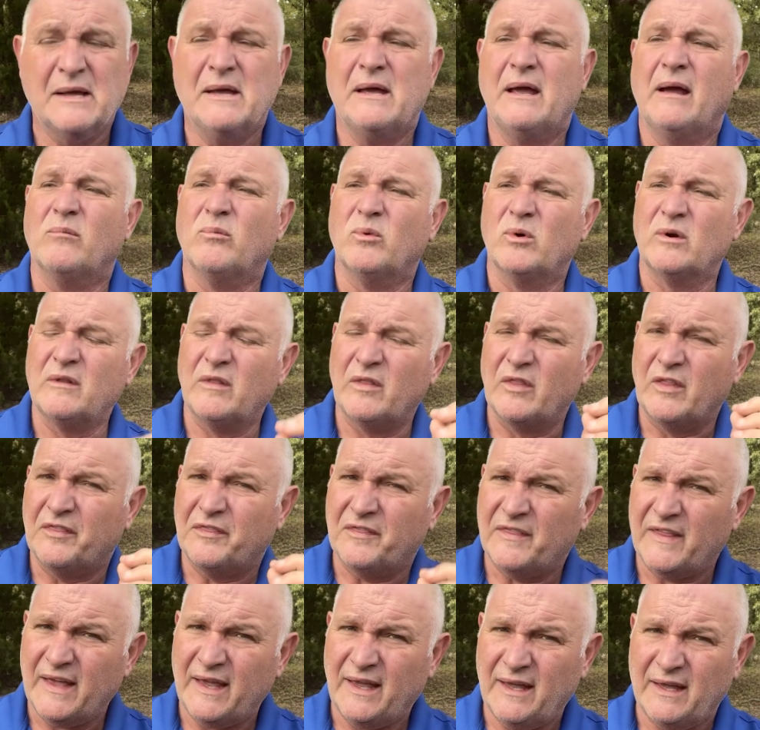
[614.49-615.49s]
And one of the
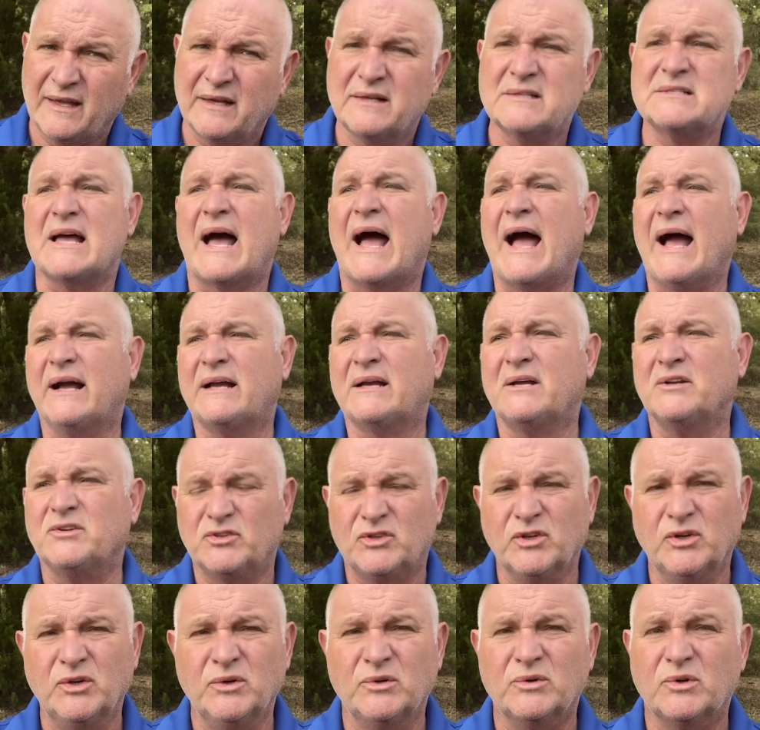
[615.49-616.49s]
things I can
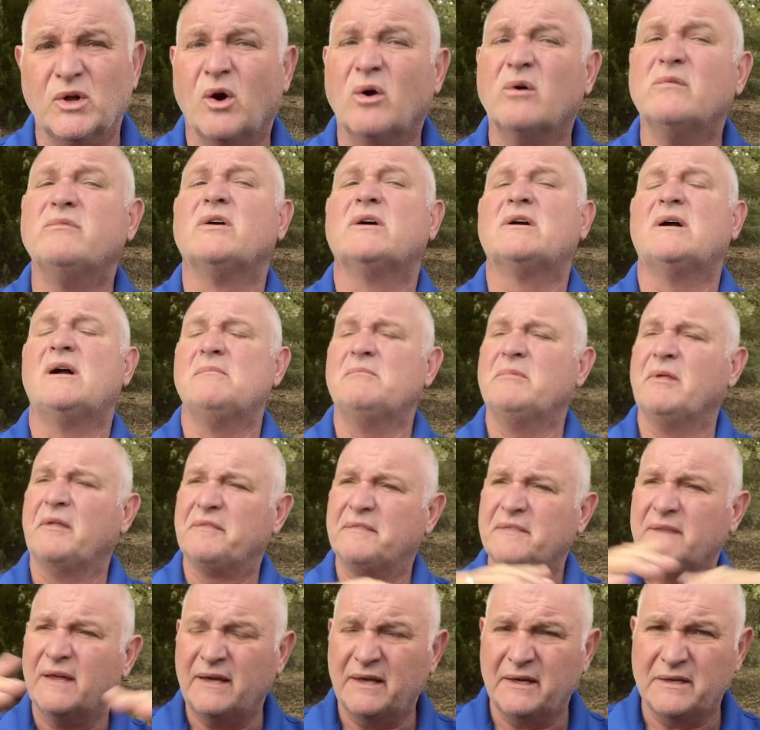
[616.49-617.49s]
do to overcome the
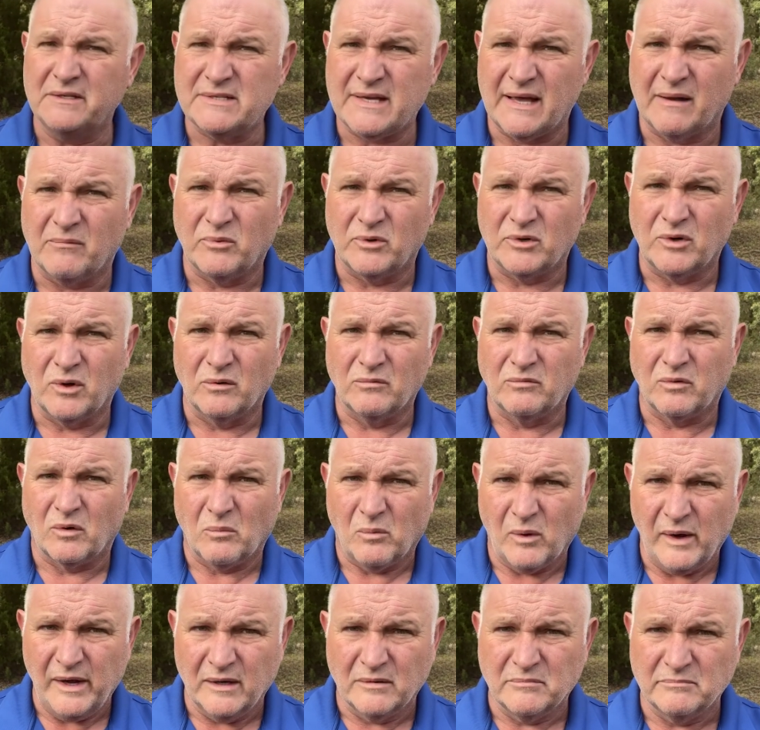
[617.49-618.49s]
things that would
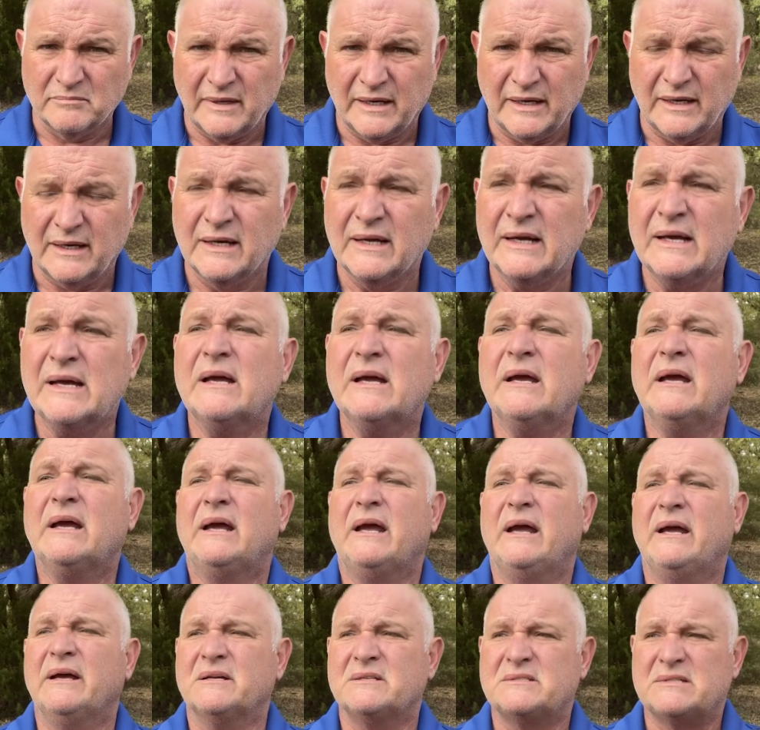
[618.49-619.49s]
overwhelm me
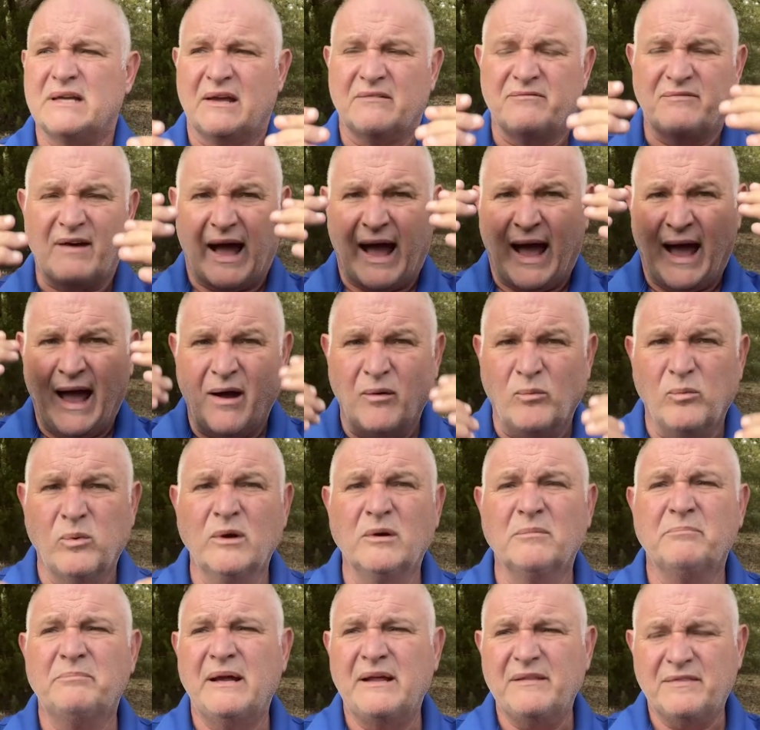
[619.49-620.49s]
is if I
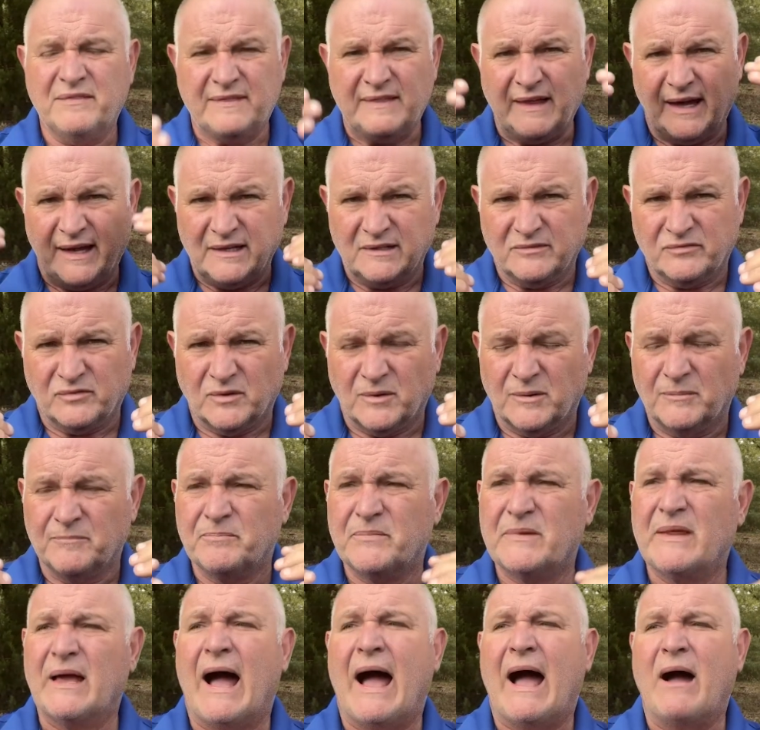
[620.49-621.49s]
will be thankful,
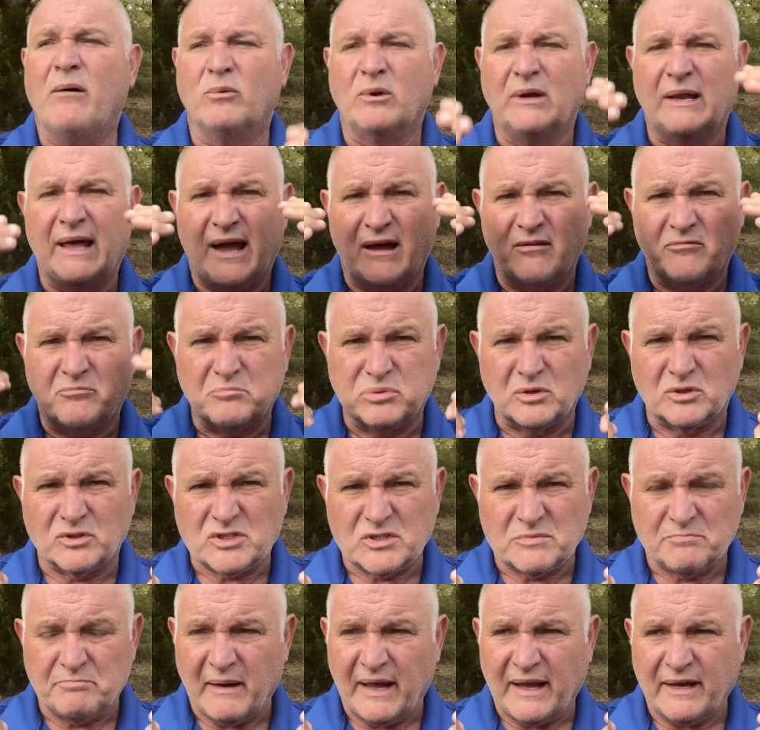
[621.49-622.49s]
I will have
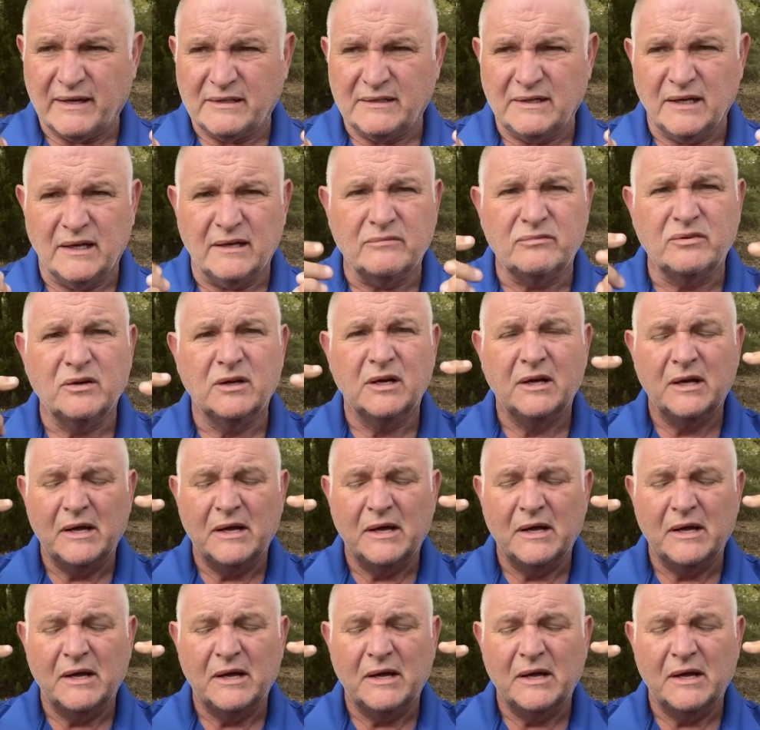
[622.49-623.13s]
perspective.